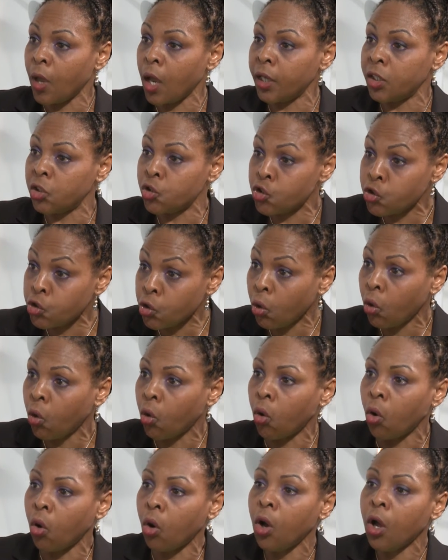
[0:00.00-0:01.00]

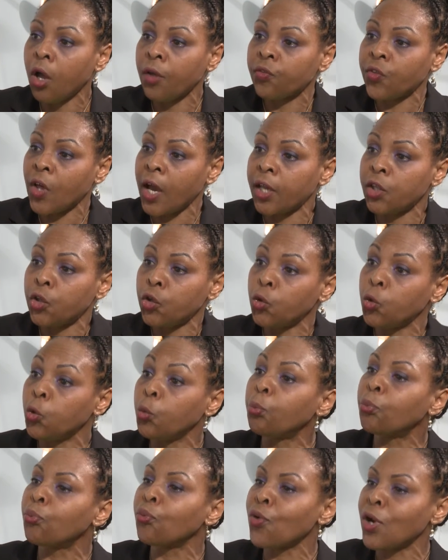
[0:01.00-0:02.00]
ensure that you
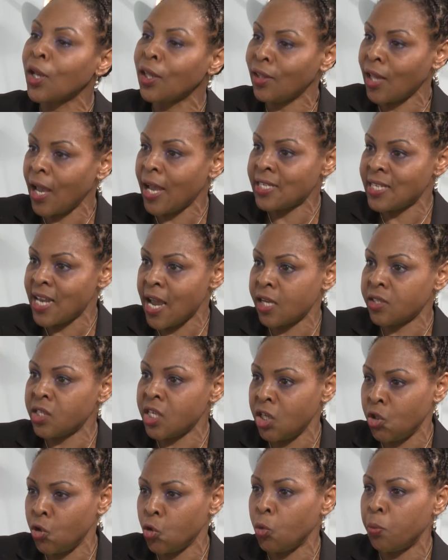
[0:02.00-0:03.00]
bring that out
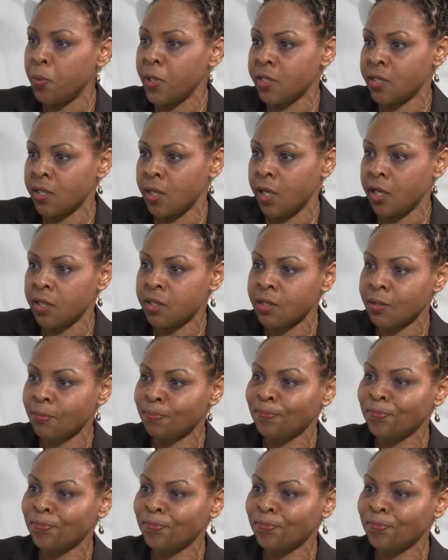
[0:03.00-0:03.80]
in your business.